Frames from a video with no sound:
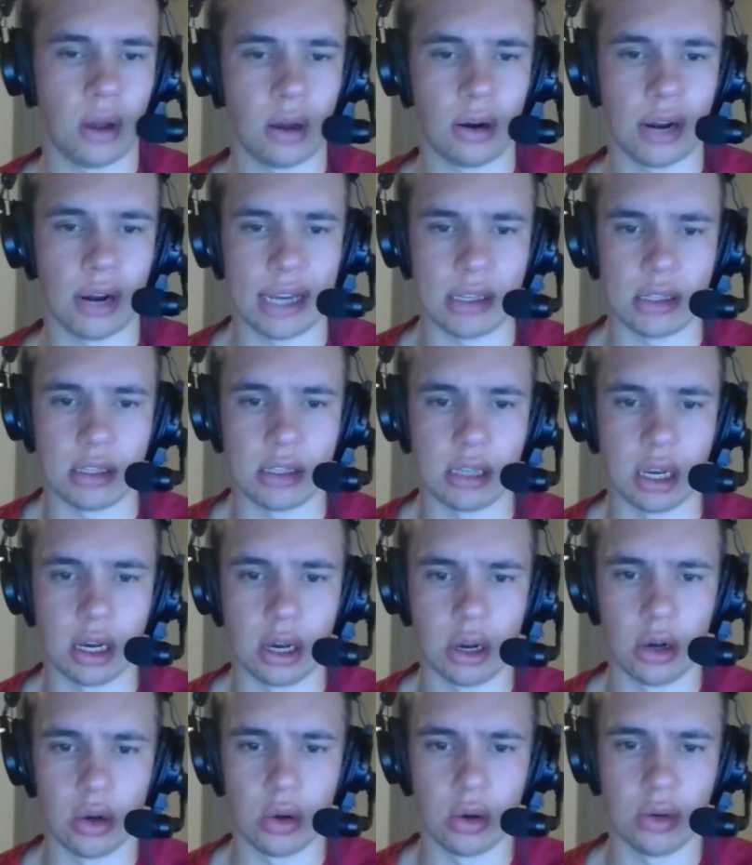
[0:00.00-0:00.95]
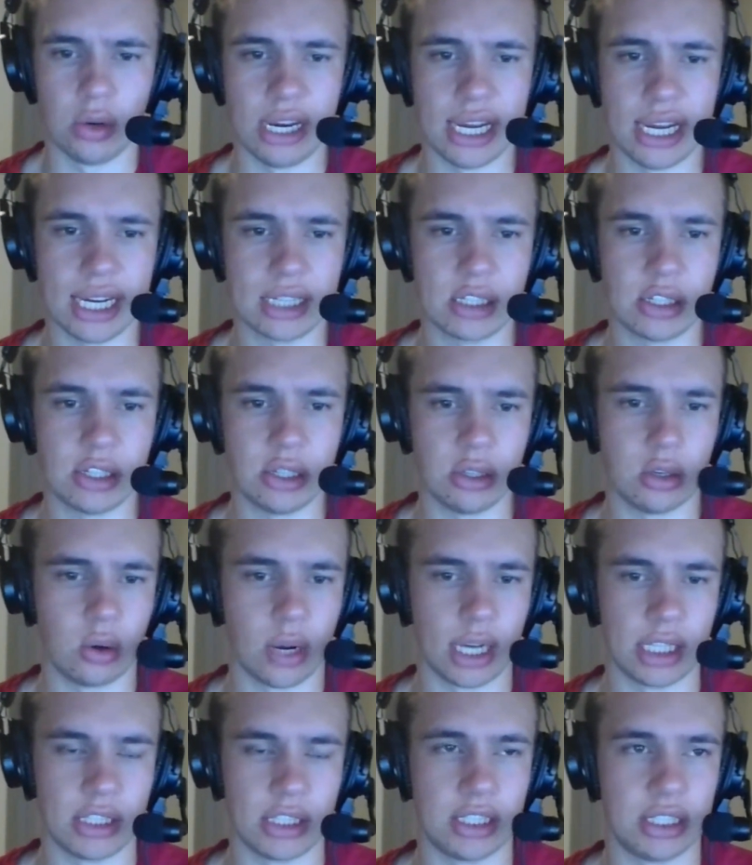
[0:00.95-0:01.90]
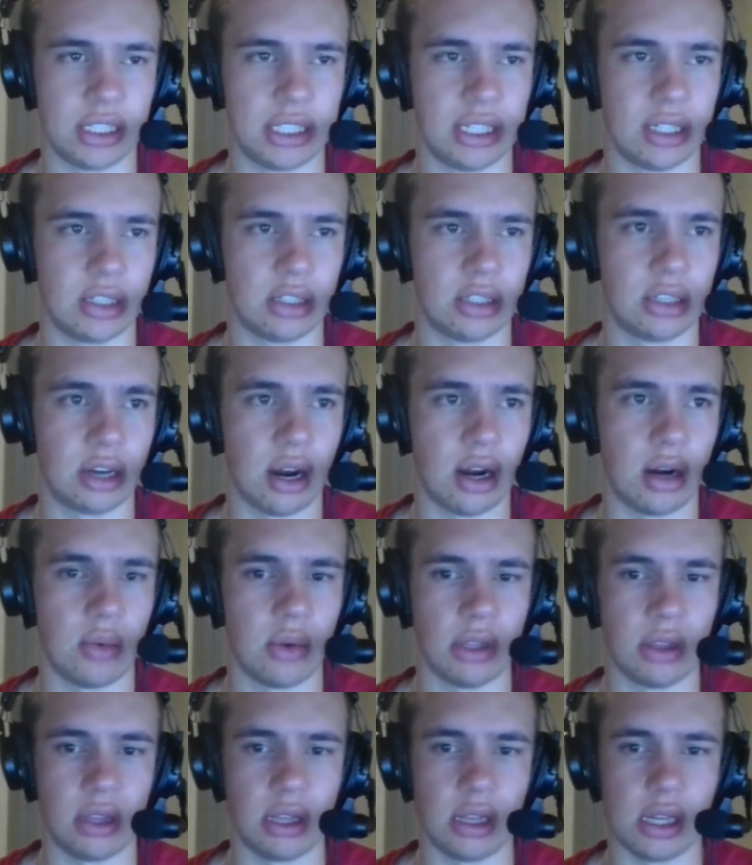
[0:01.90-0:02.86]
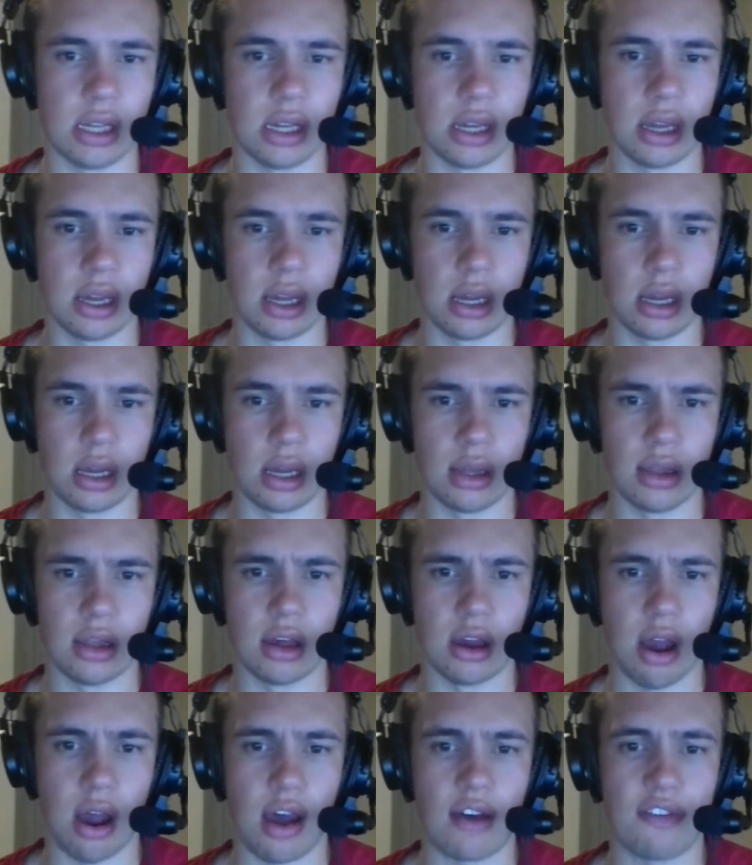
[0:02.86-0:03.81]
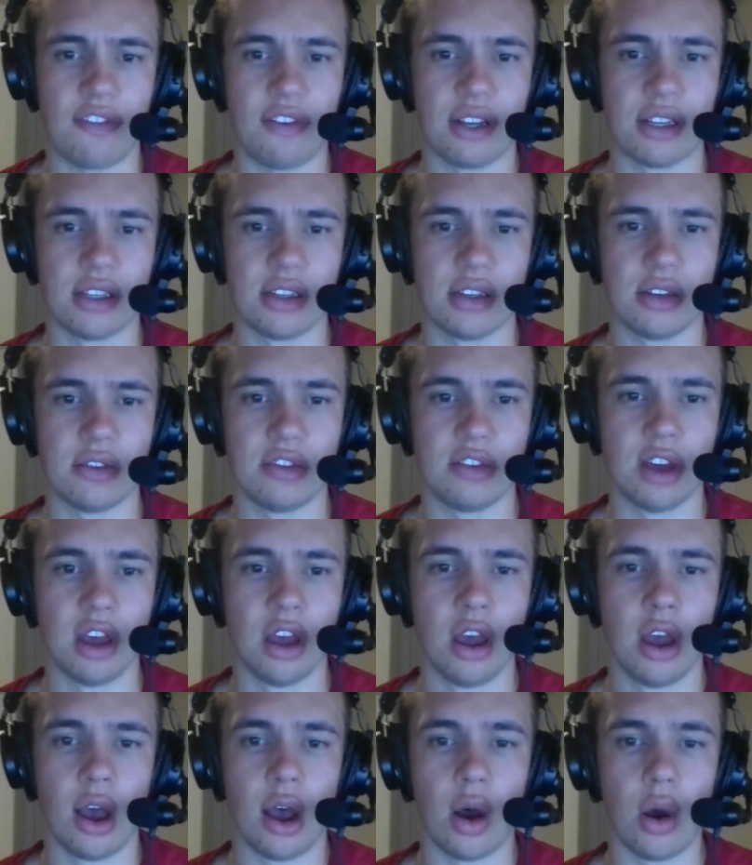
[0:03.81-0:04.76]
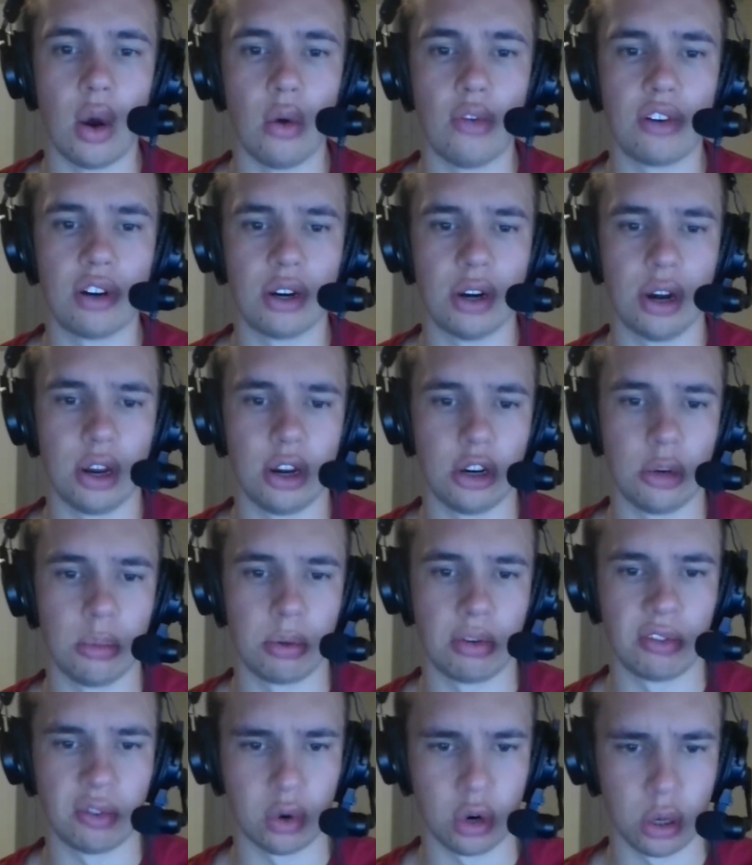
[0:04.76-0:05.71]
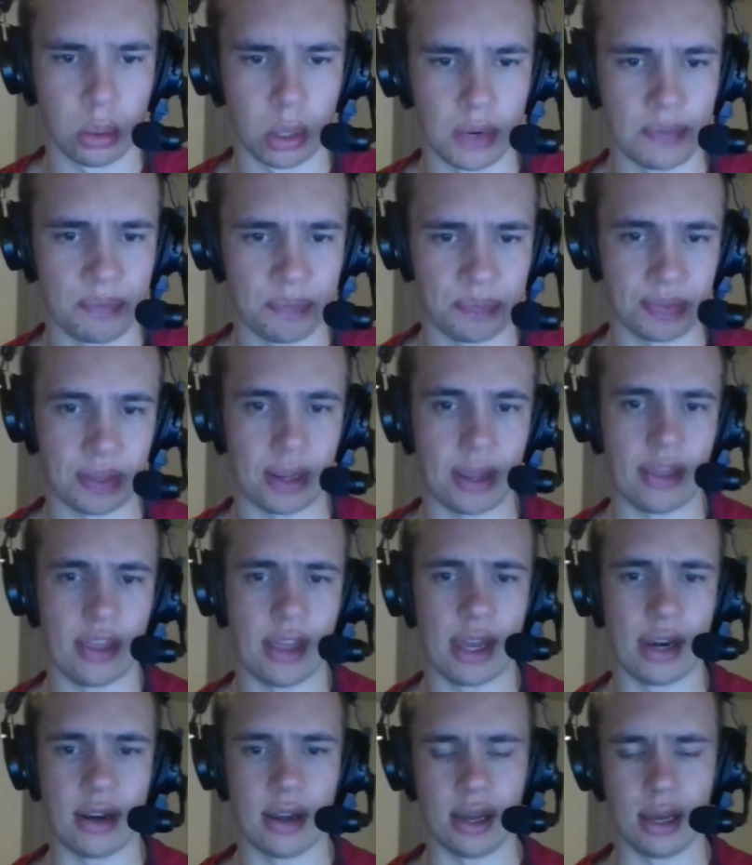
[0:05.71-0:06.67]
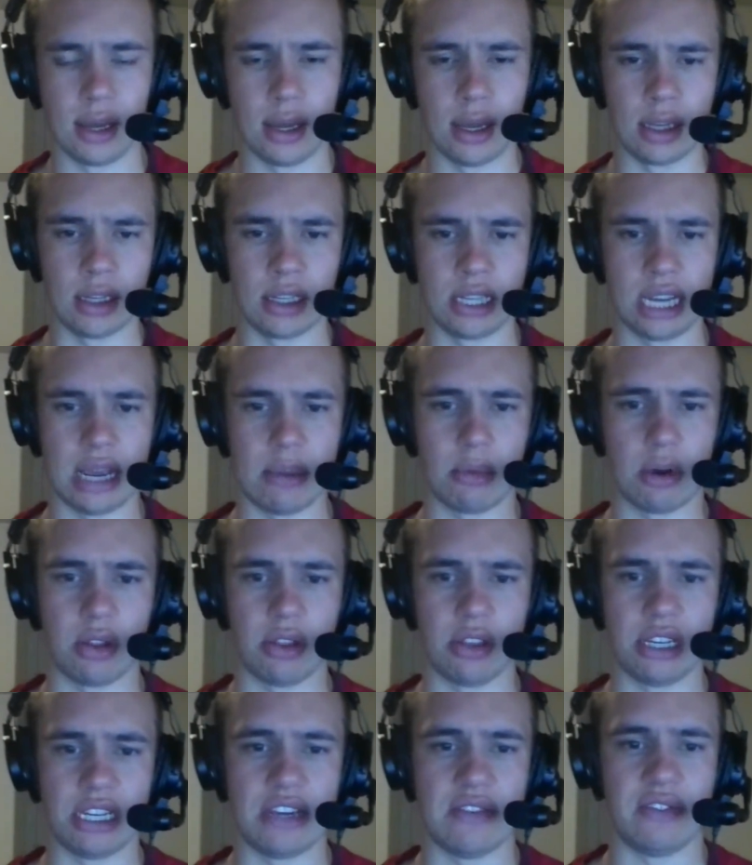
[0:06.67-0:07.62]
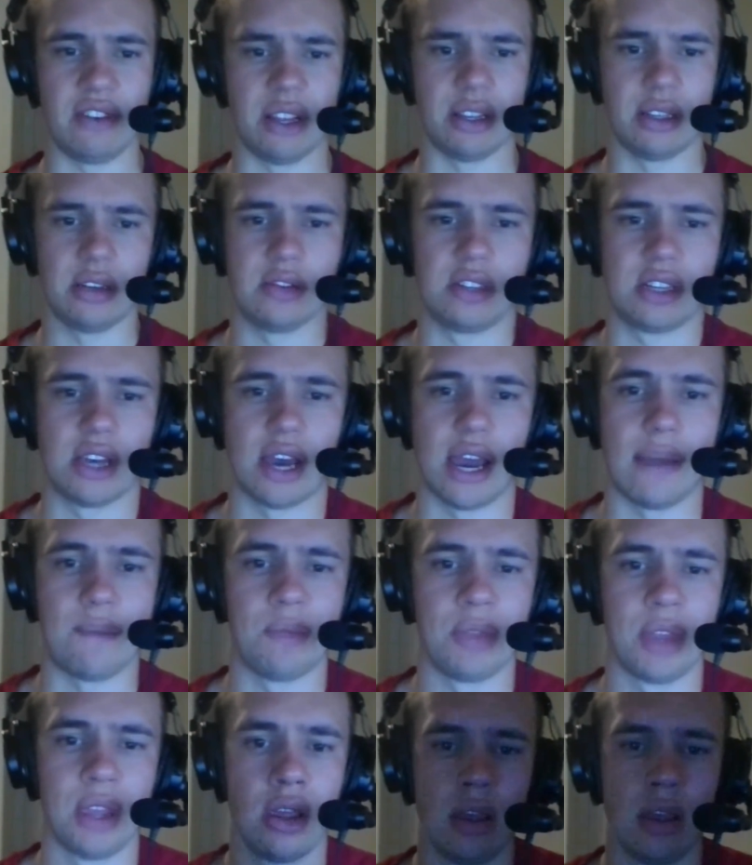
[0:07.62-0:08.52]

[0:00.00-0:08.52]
All right. So next two questions here, starting with the offensive over and under performer, and then same on the defensive side.